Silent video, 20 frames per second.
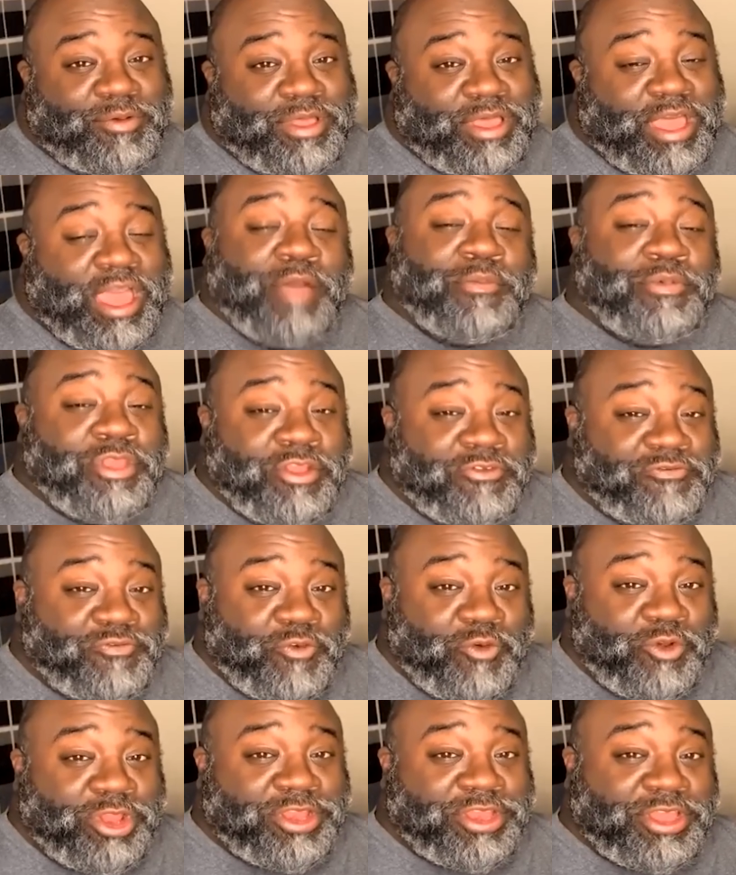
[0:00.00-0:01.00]
I'm here
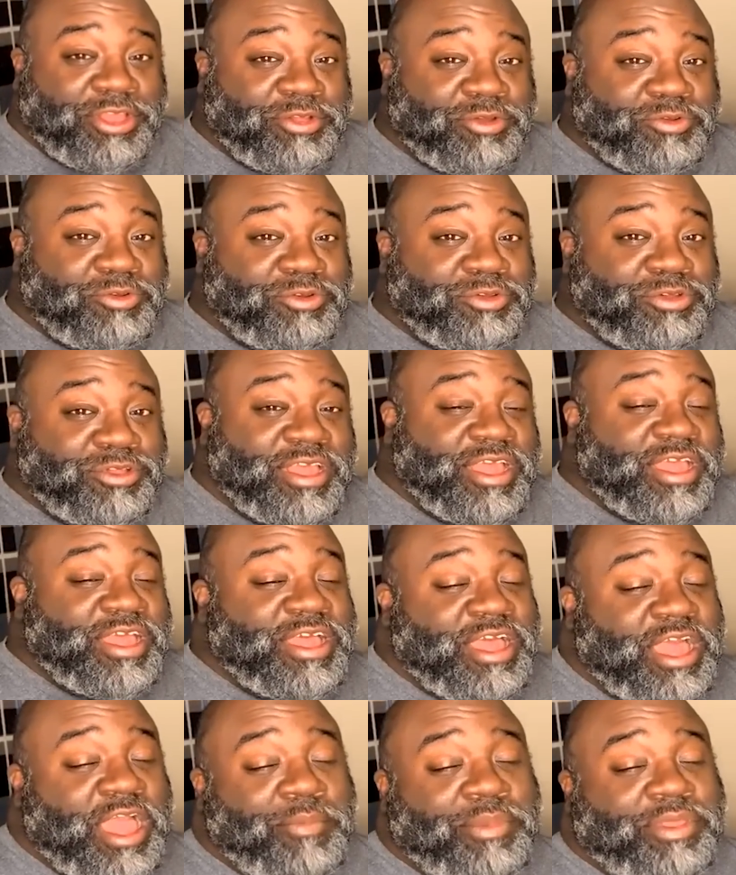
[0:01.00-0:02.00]
for it, though.
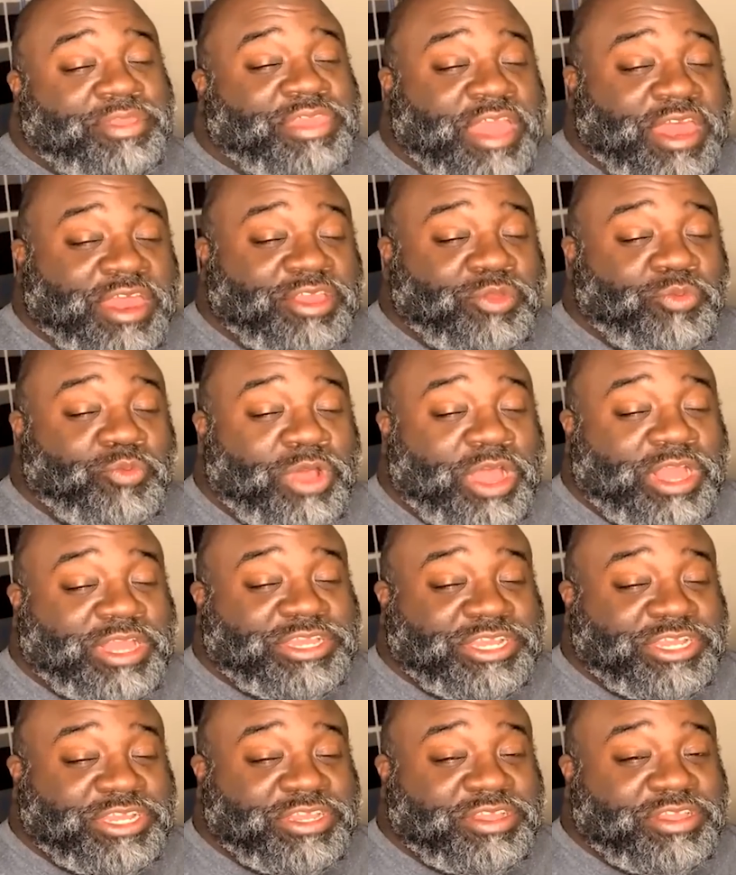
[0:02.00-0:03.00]
I'm excited to watch
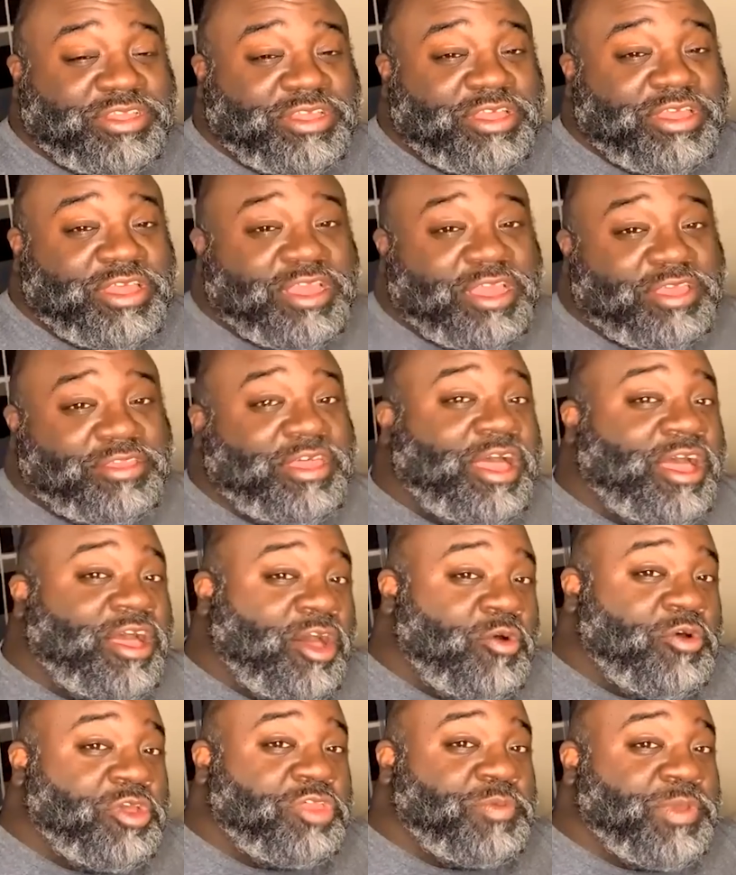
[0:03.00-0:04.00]
it because I've
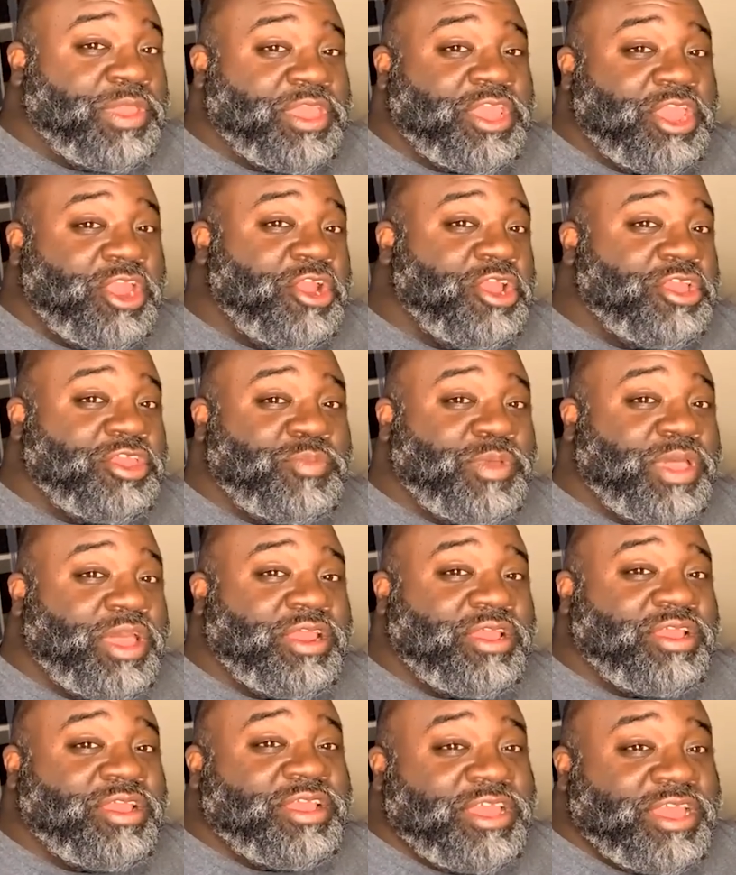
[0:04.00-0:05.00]
always been curious about
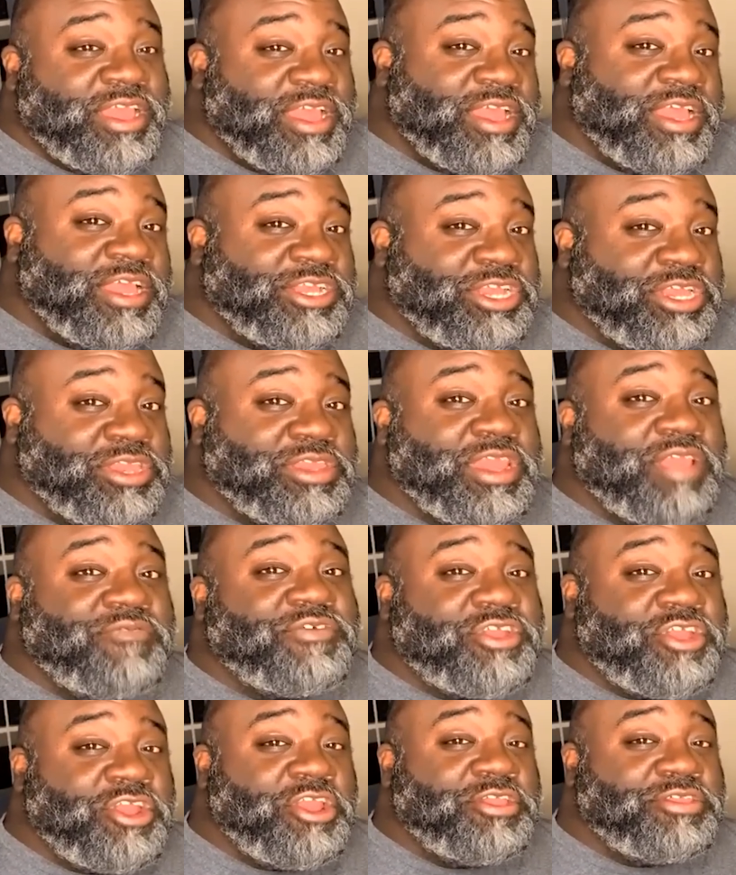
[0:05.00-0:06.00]
it. Just never
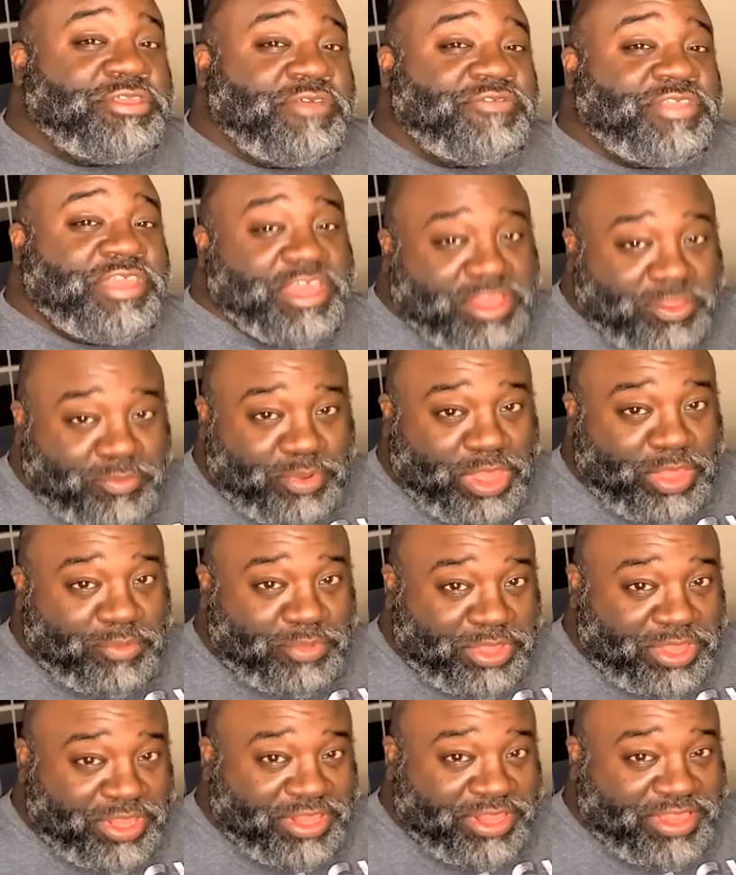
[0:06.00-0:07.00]
curious enough to hit the play
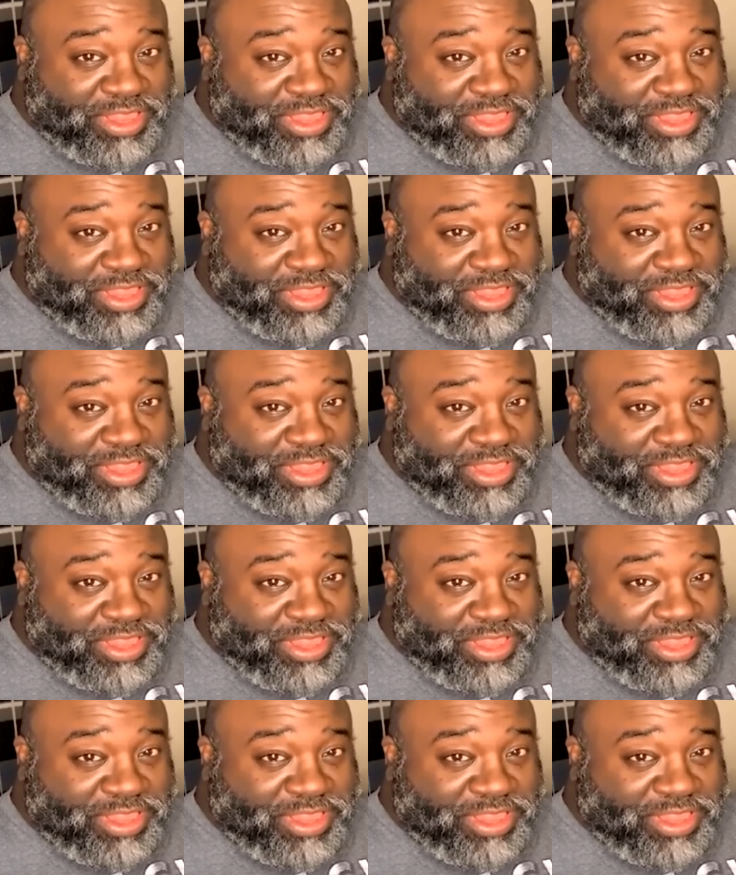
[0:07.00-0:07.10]
button.